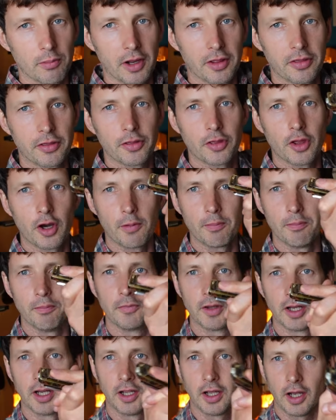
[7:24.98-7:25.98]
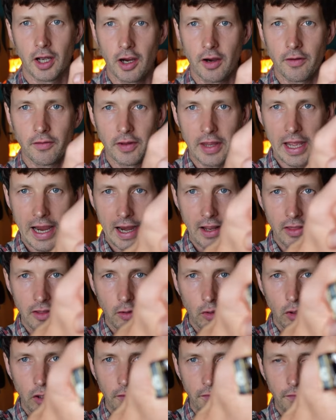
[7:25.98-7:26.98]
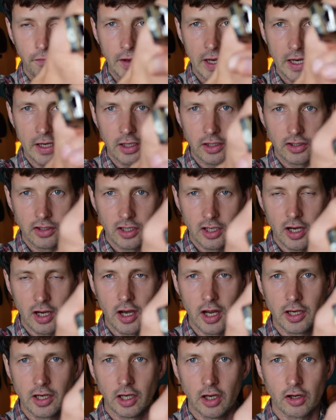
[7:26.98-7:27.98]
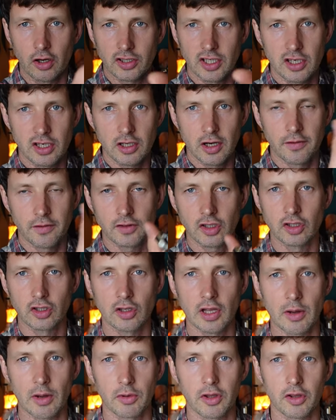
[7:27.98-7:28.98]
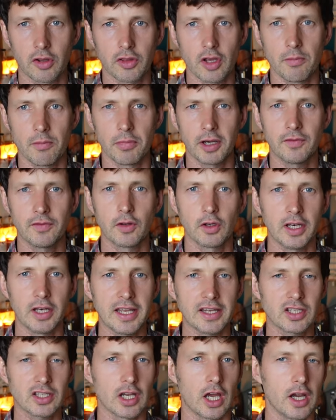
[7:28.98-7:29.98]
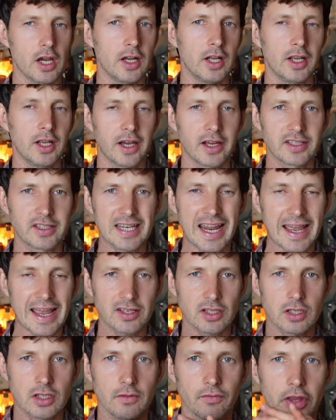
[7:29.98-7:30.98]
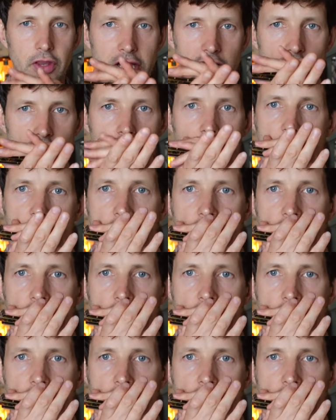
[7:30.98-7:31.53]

my thumb over there and all the fingers are kind of locked in. You don't have to do that with your thumb, but if you listen, a test of this.